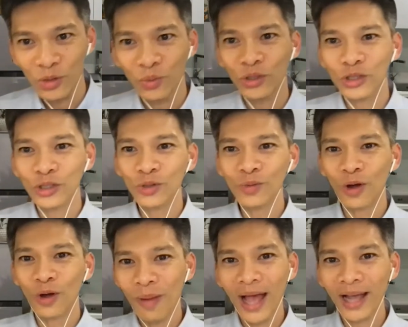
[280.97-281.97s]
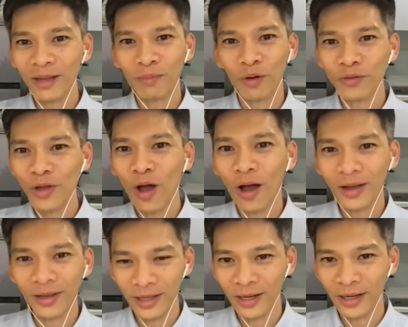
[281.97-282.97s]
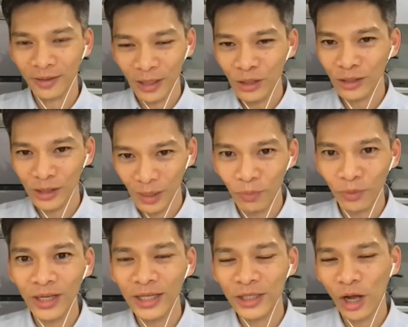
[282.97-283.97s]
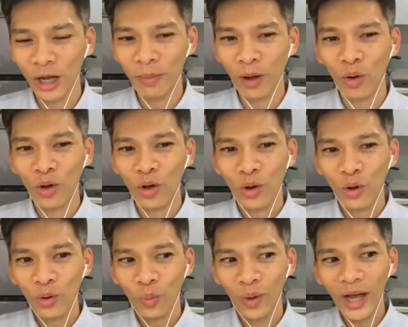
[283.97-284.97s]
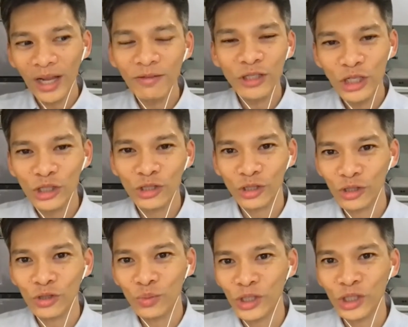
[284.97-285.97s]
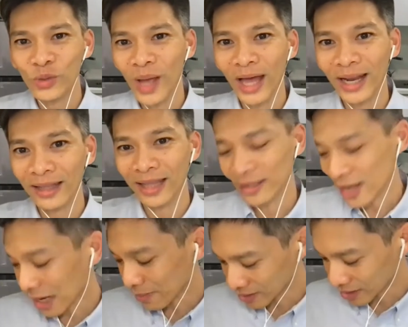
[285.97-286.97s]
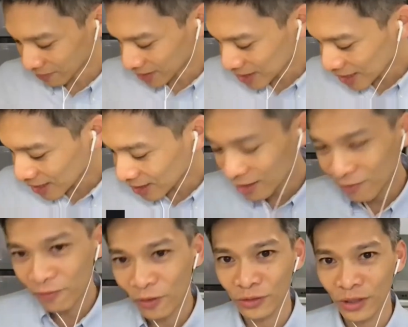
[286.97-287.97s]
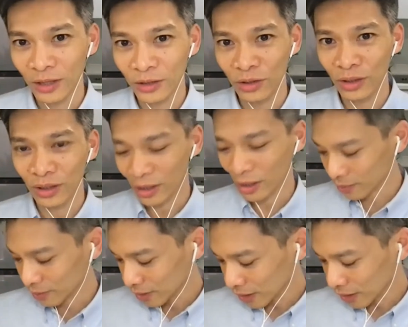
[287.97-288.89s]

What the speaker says: Would you go back and both talk separately and talk about what kind of teacher did you wish you had at that time at 17 for Dr.